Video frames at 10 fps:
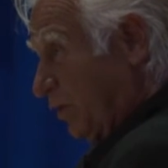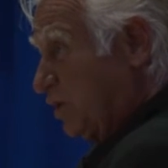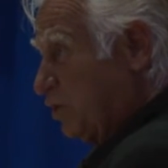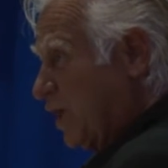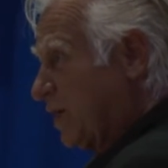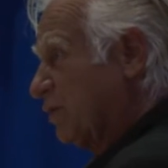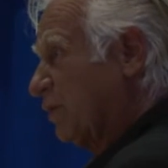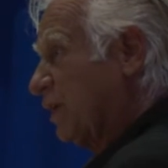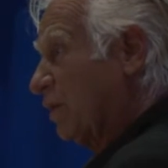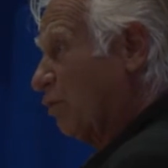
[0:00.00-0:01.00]
In
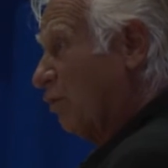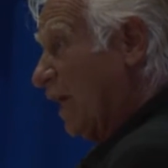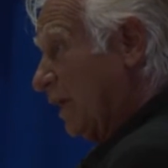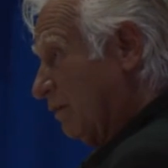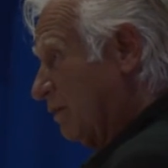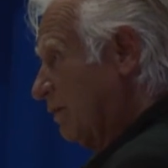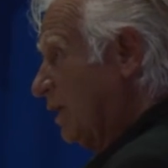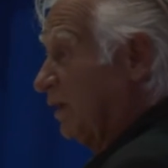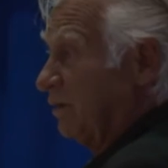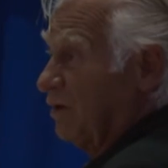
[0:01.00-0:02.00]
January, it rained
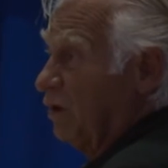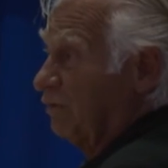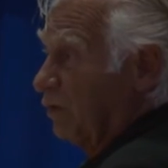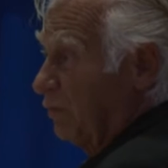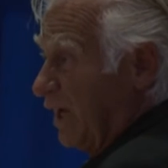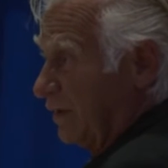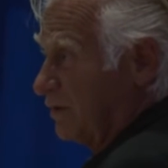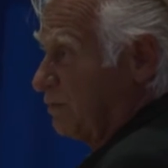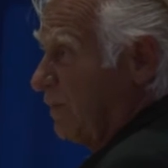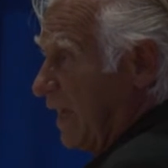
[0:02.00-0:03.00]
and it overran
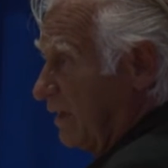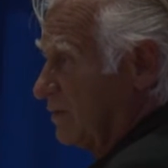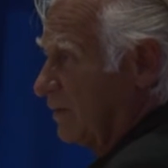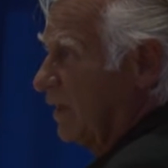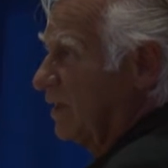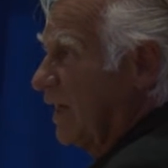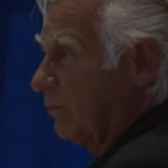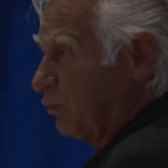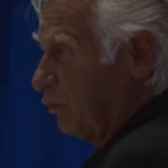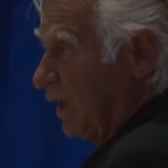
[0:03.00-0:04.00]
its banks, and it
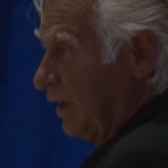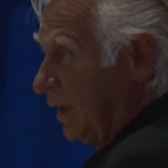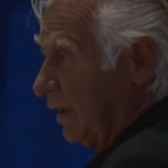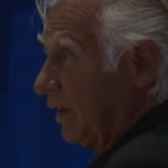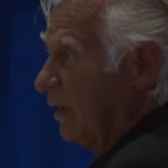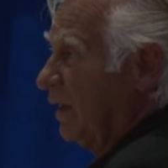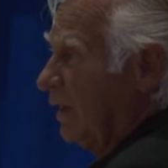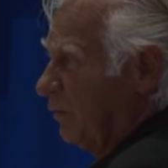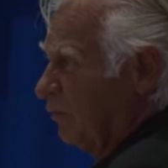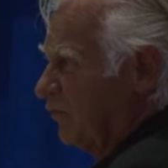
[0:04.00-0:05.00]
kept raining
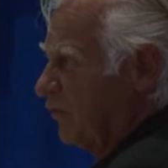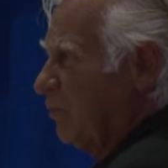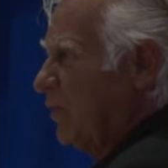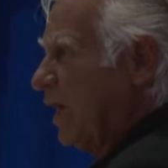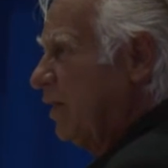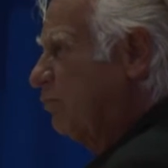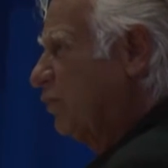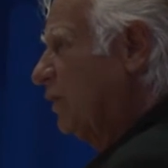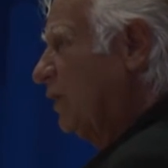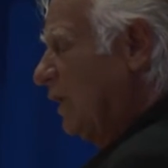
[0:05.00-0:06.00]
when from
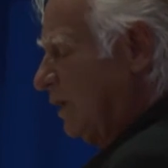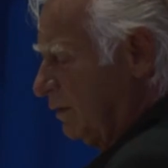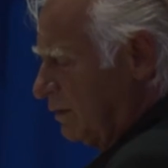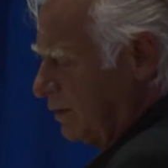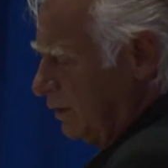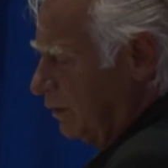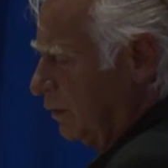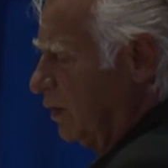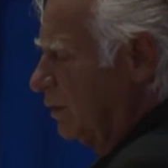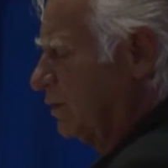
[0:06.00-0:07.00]
April
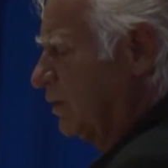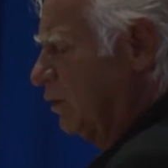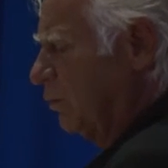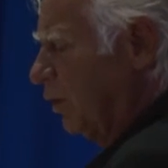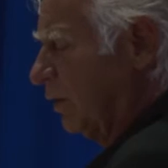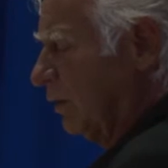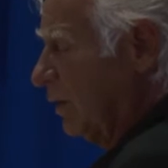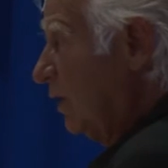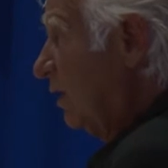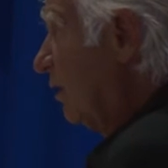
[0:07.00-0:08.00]
until October
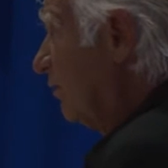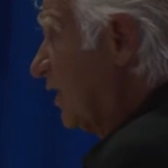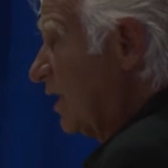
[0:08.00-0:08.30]
of